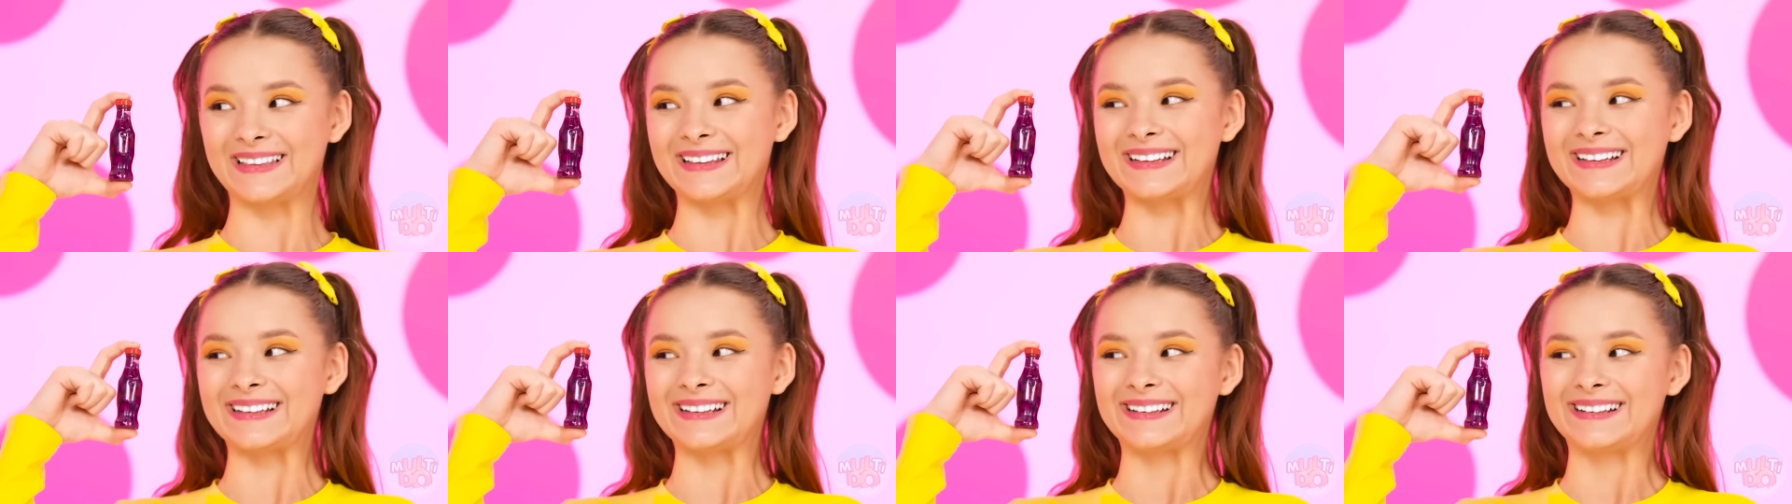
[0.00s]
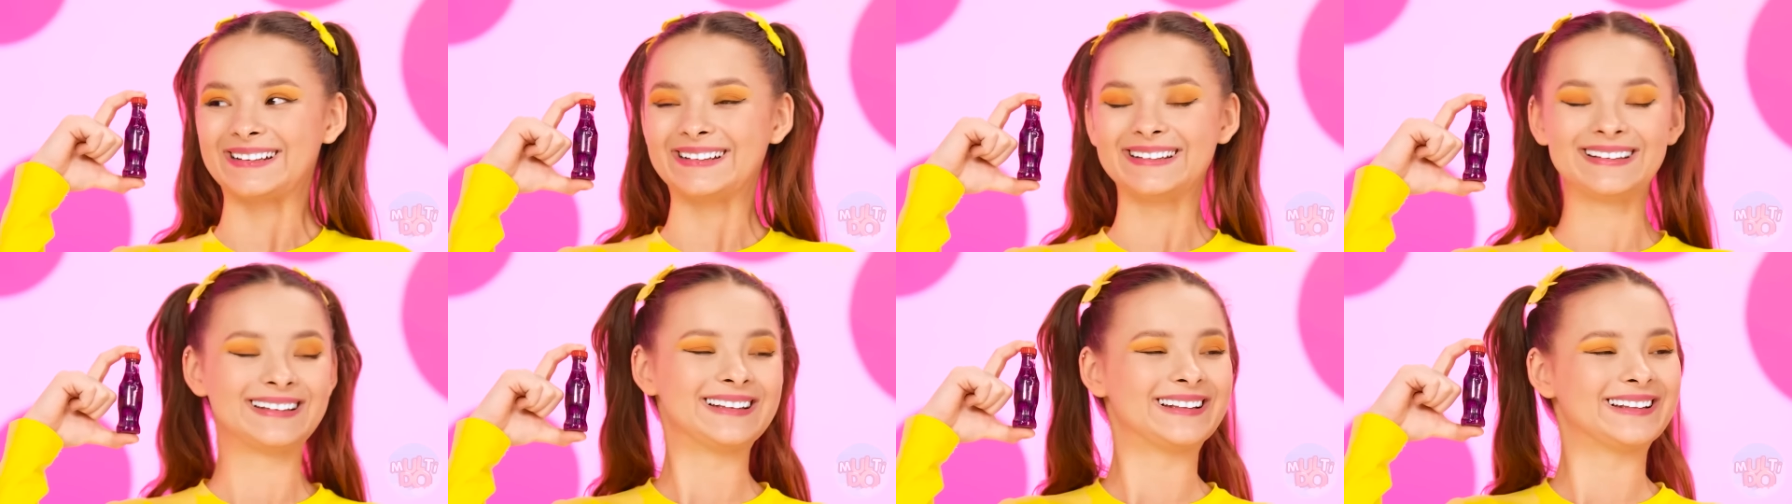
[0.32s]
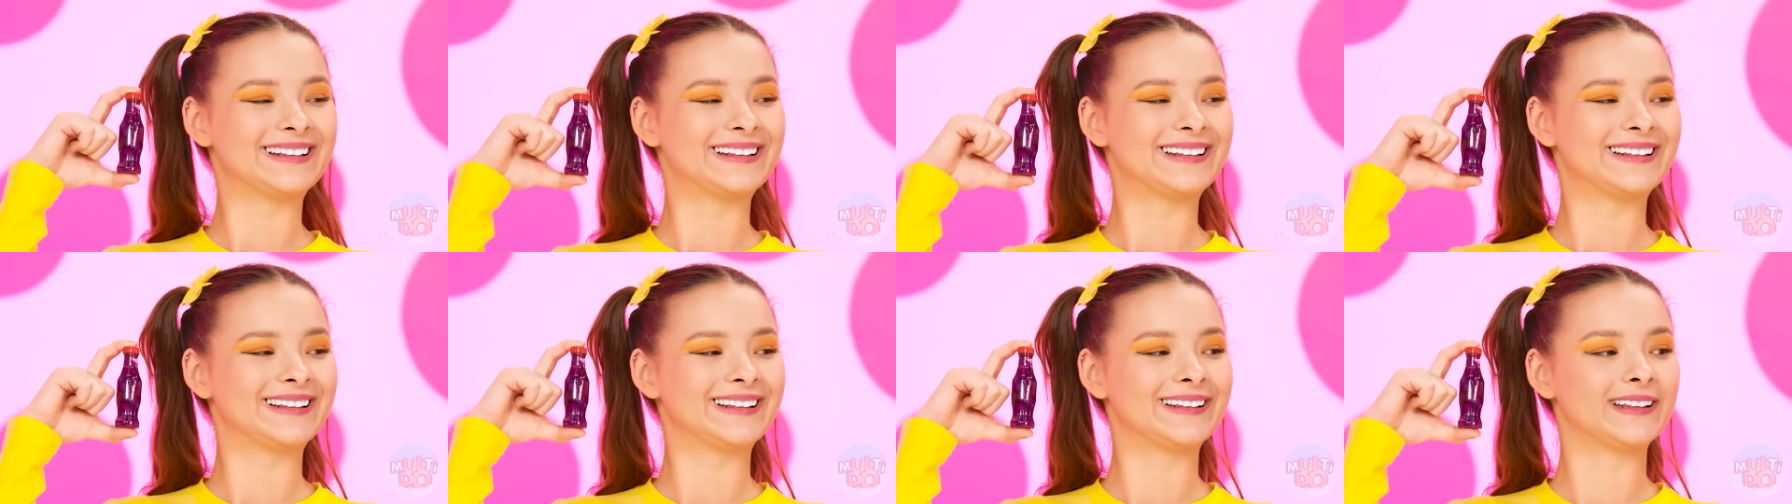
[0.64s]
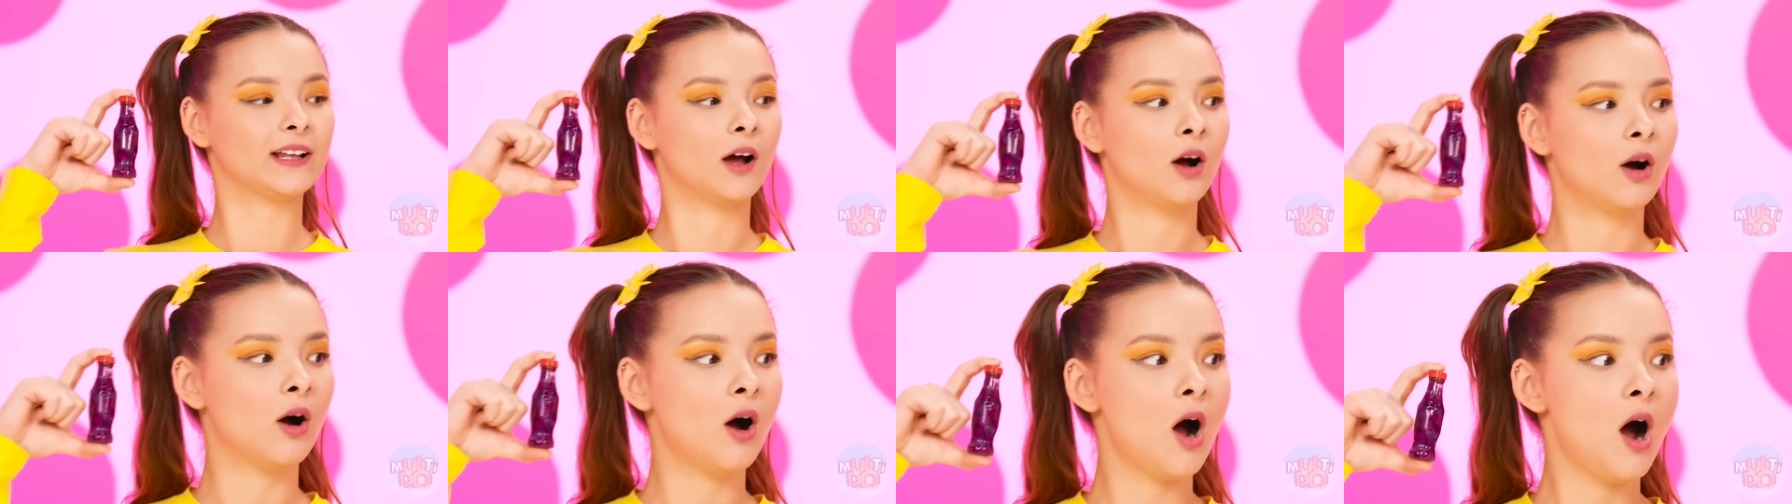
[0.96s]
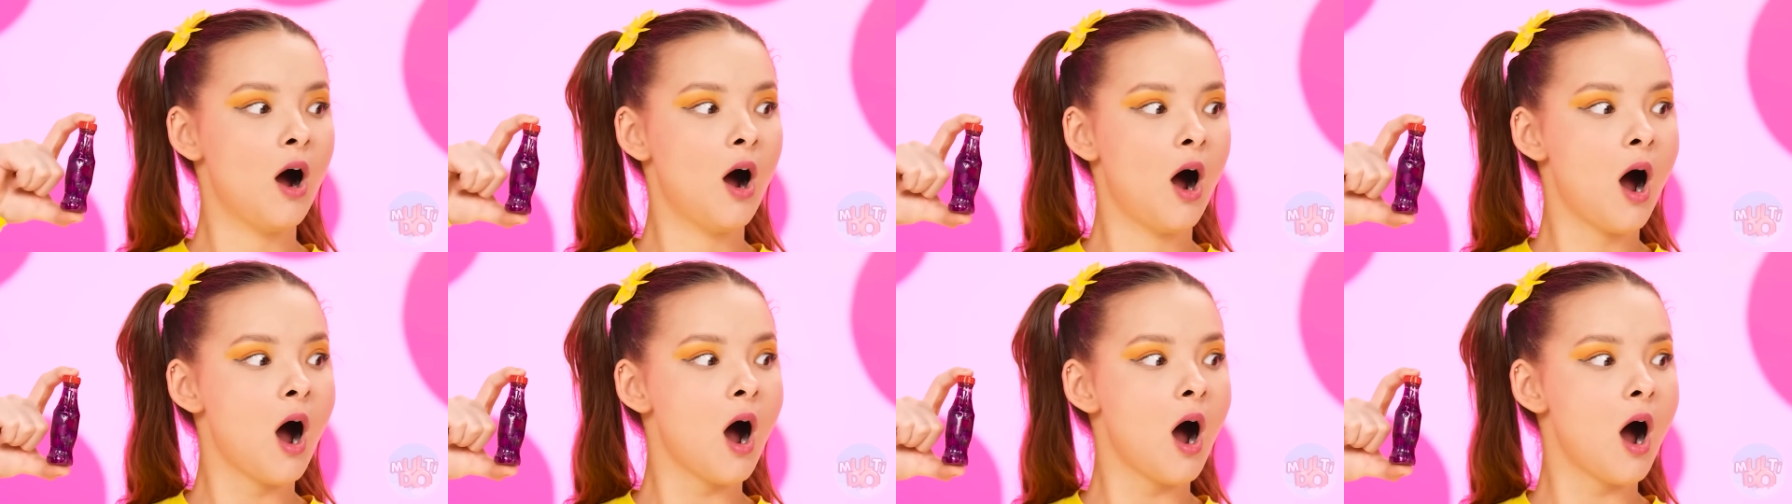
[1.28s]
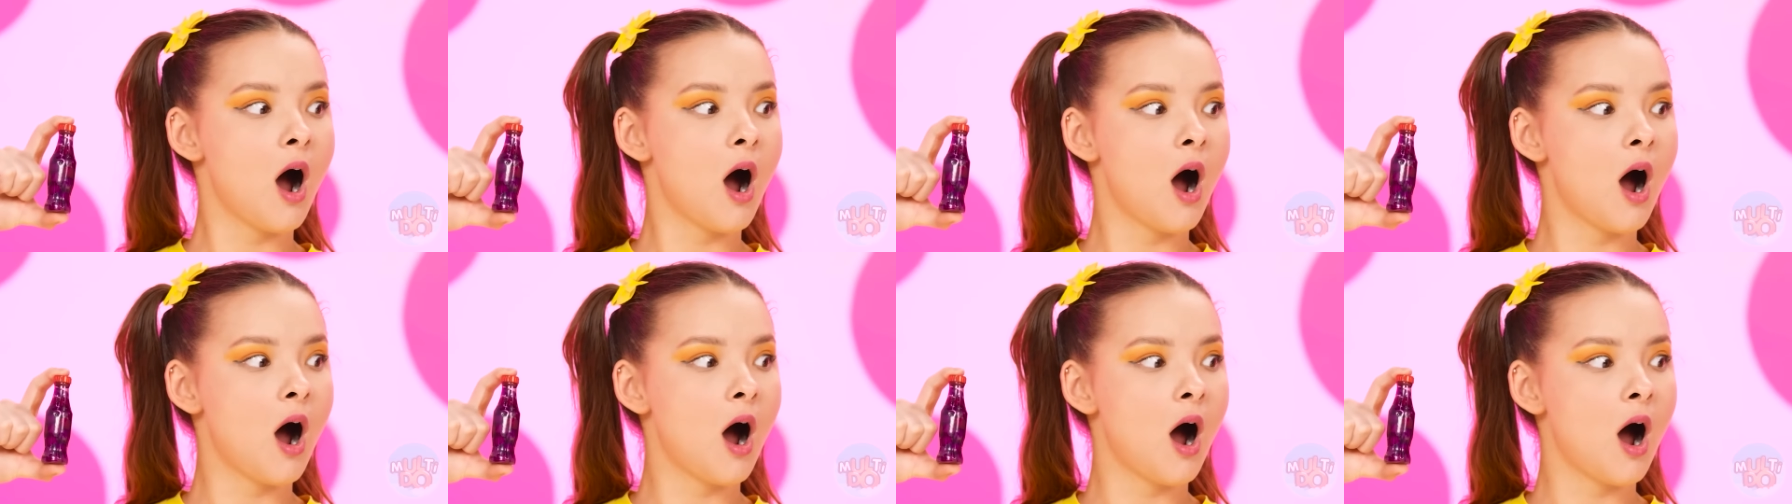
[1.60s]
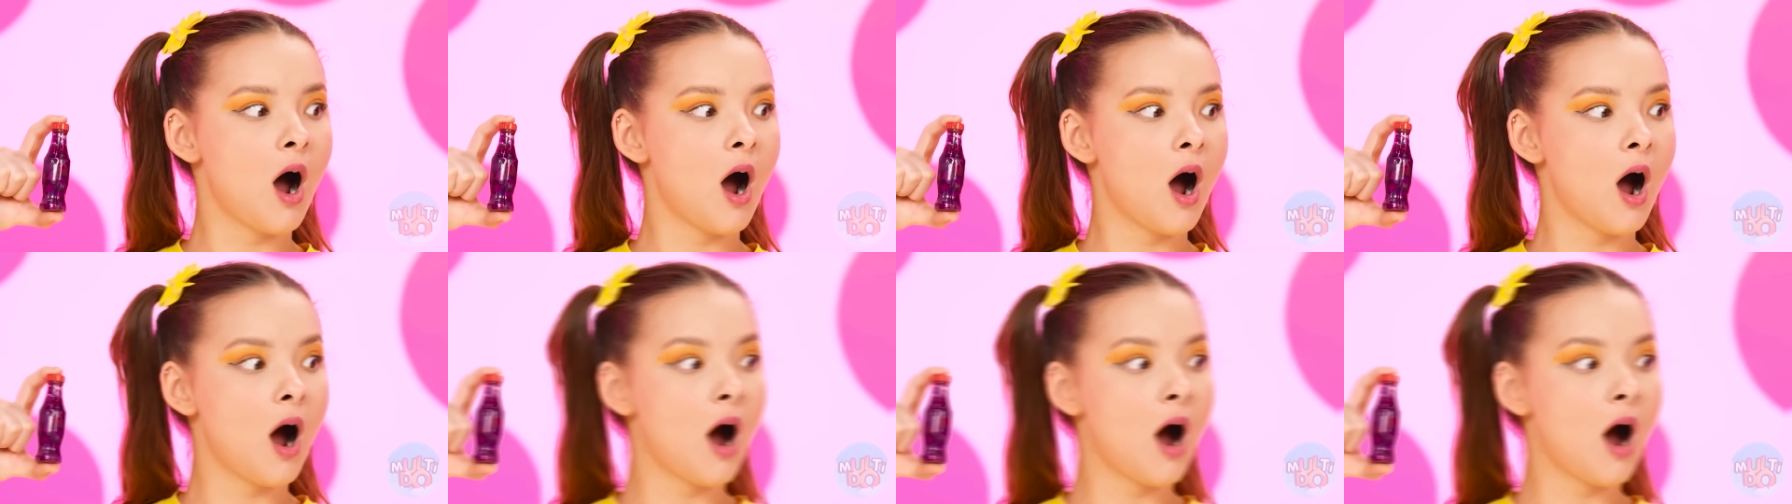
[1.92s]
We have new goodies. Chloe has such a